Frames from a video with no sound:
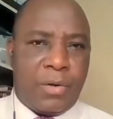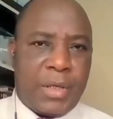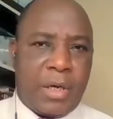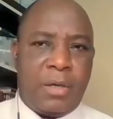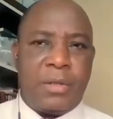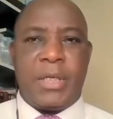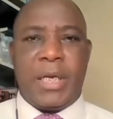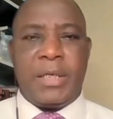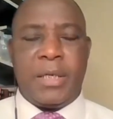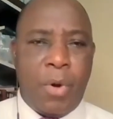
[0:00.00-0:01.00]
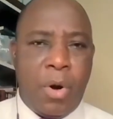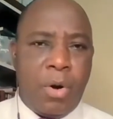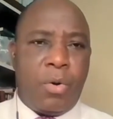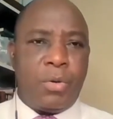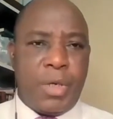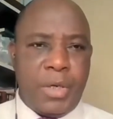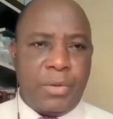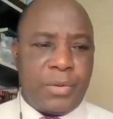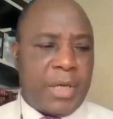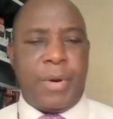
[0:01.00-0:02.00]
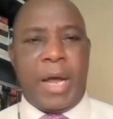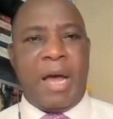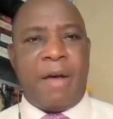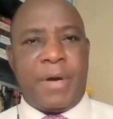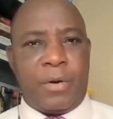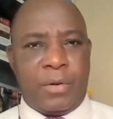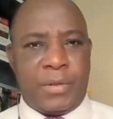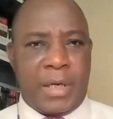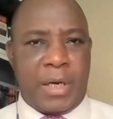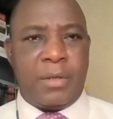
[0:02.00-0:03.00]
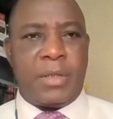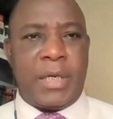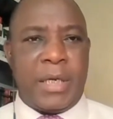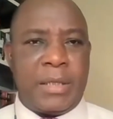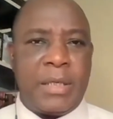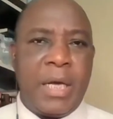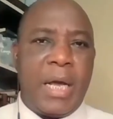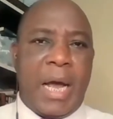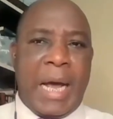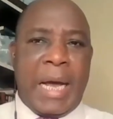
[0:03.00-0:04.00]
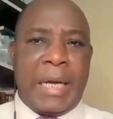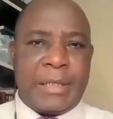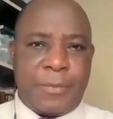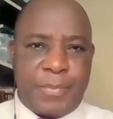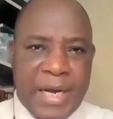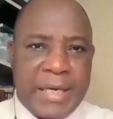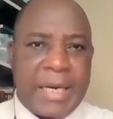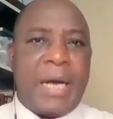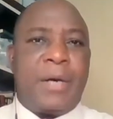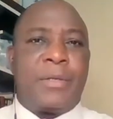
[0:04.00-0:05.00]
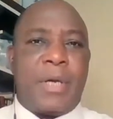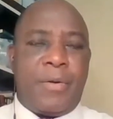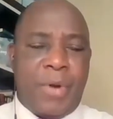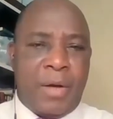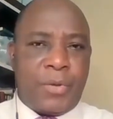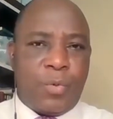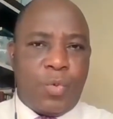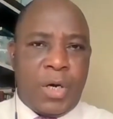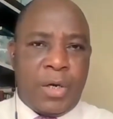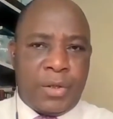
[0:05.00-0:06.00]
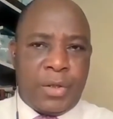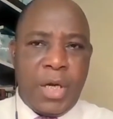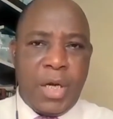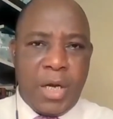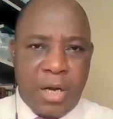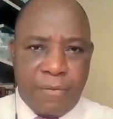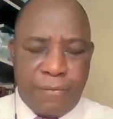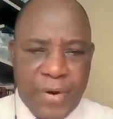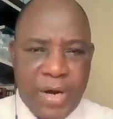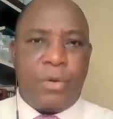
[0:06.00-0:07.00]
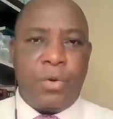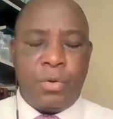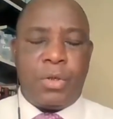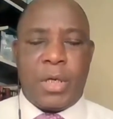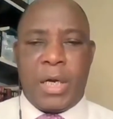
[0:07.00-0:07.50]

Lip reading: the continent. The more good news that we have across the continent and spread it out around the world in a very good